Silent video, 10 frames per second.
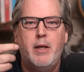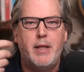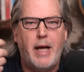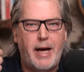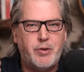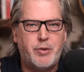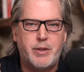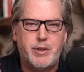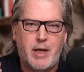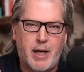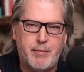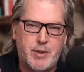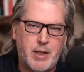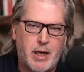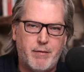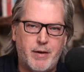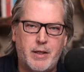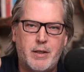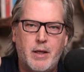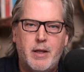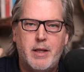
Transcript: the extra time saving